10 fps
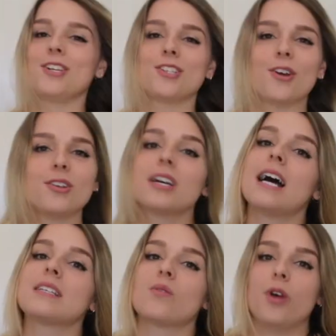to show you
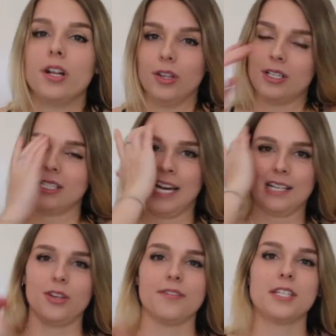guys what it looks like
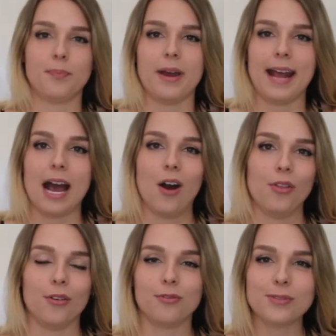sort of spread out
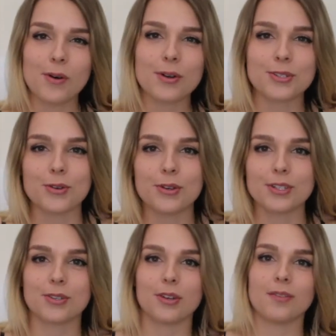on the floor so you can
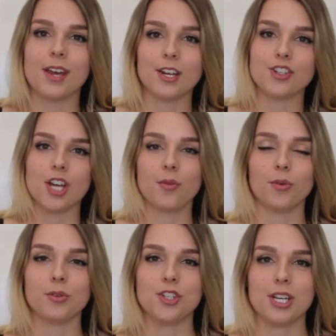sort of get a
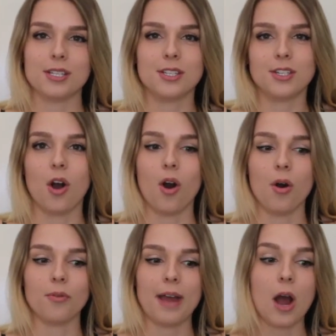general gist
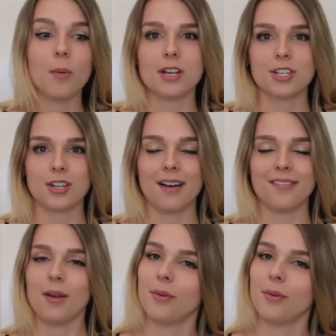of how much stuff I